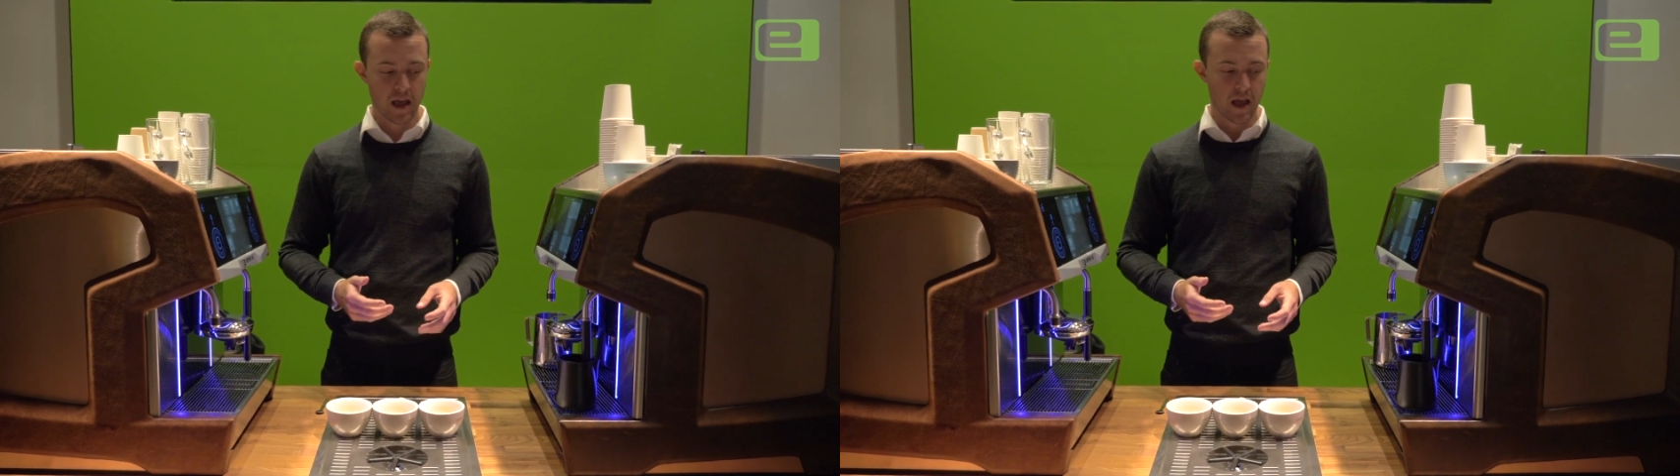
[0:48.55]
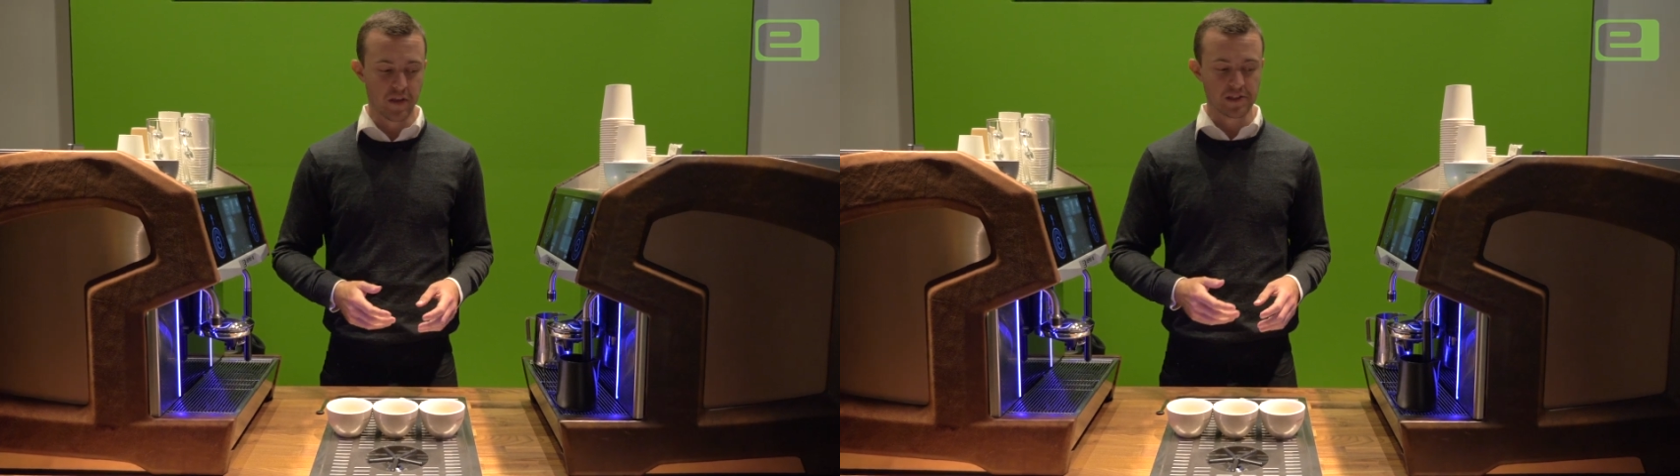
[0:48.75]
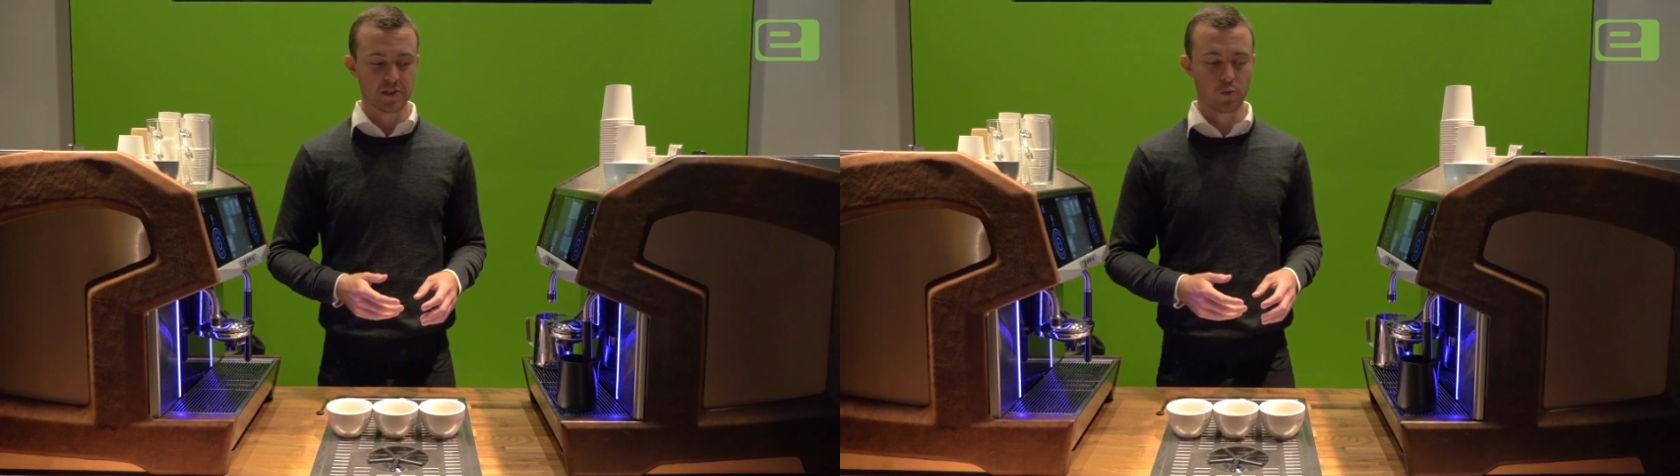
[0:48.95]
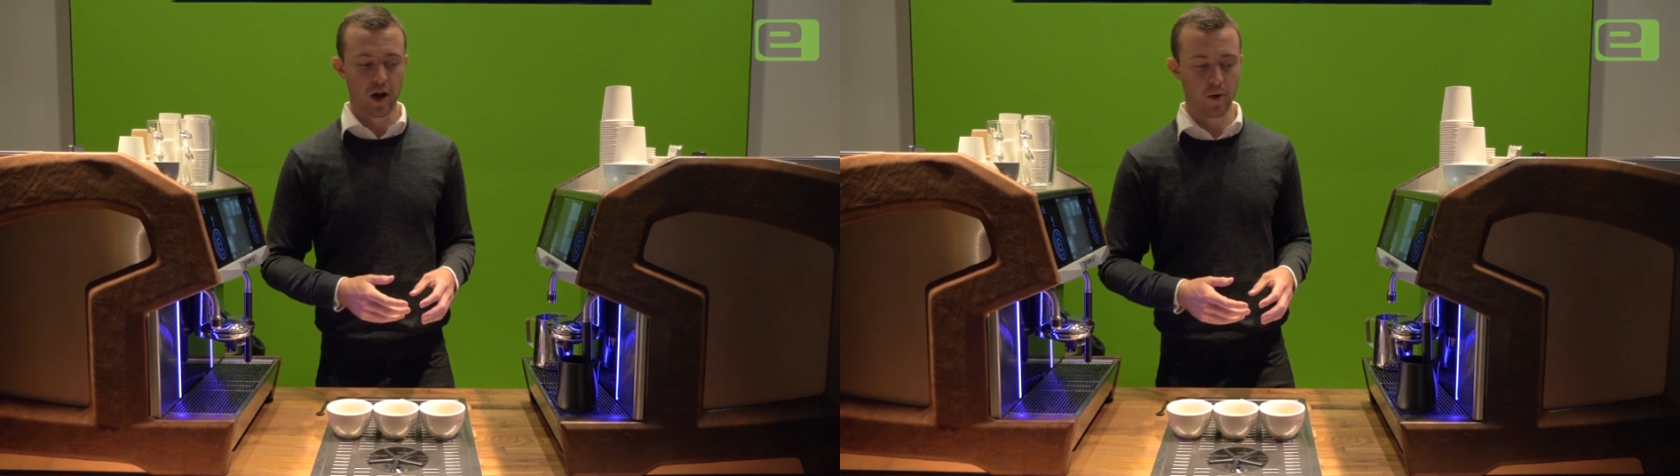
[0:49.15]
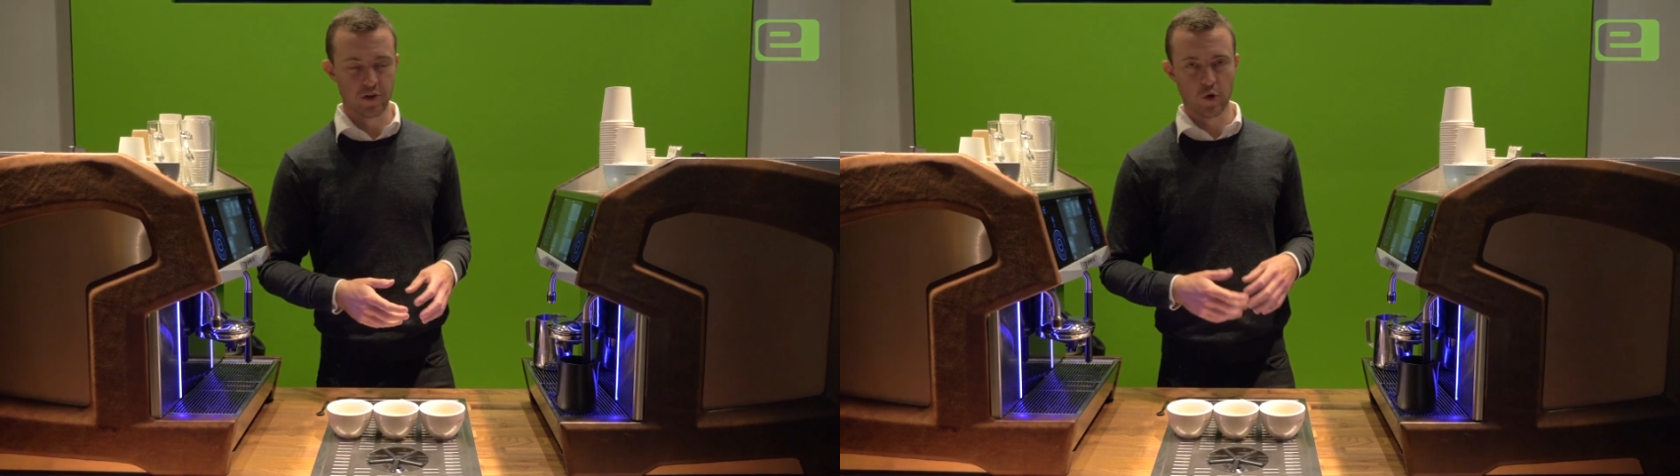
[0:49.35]
Now, this is what
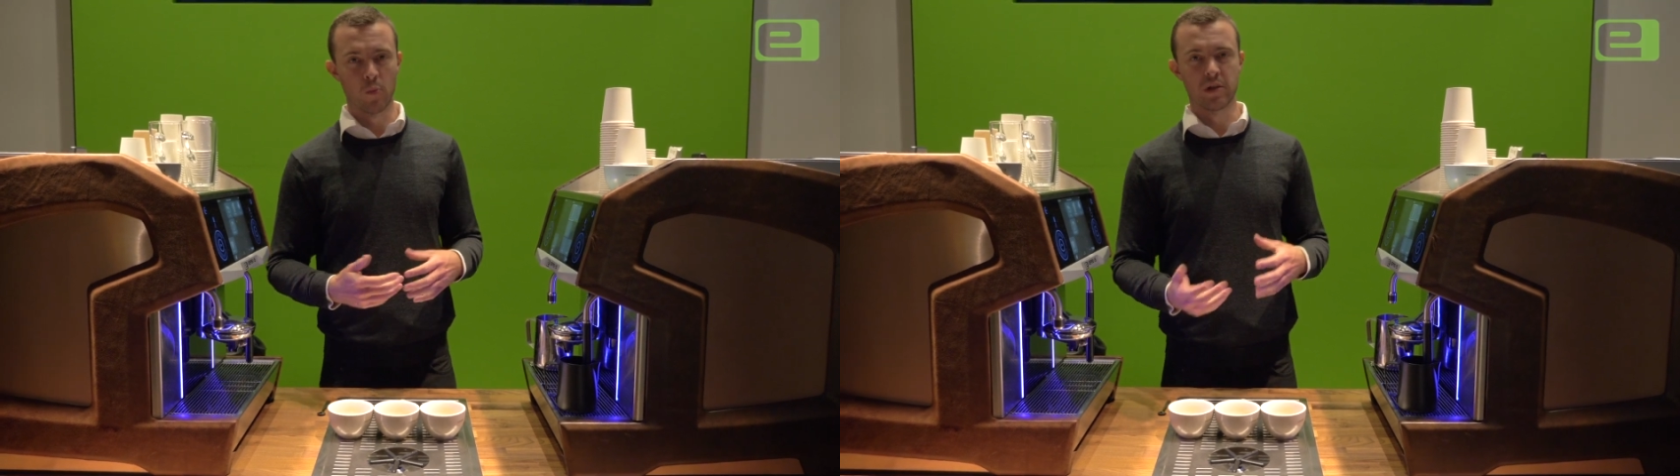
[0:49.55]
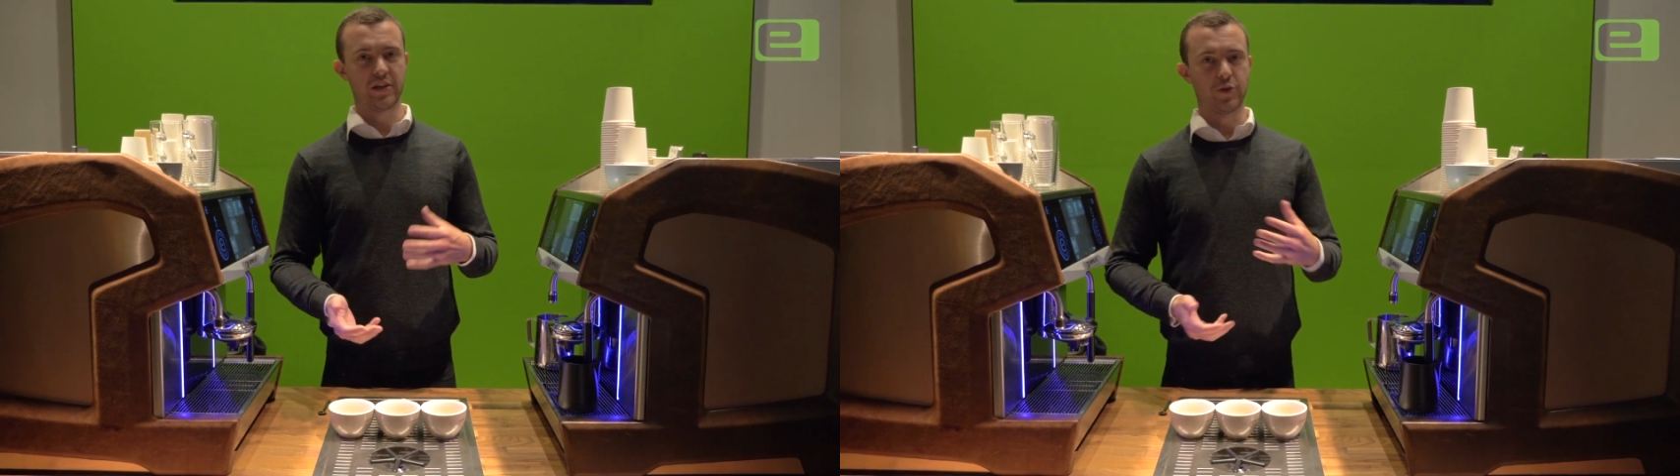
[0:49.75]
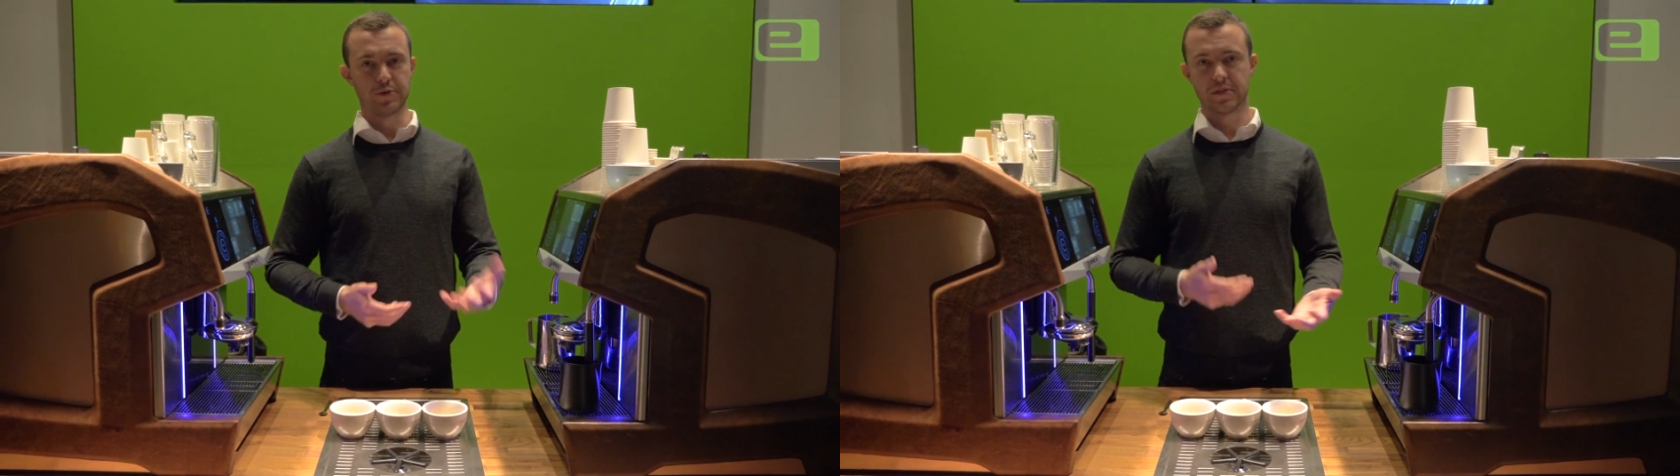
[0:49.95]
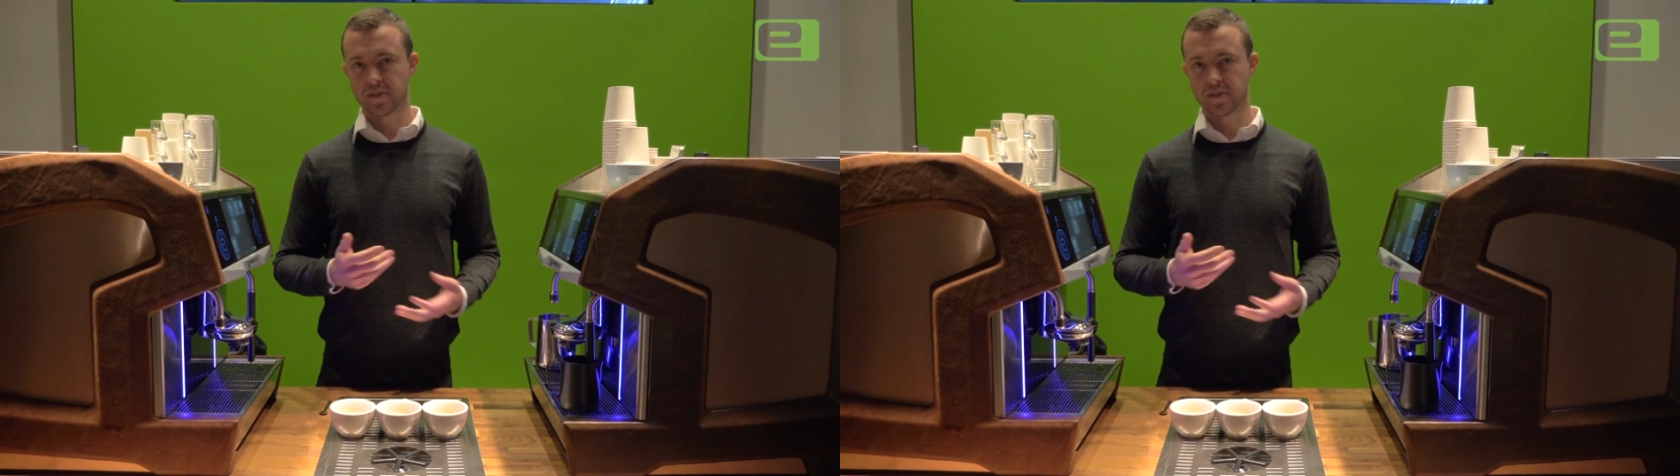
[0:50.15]
I would normally use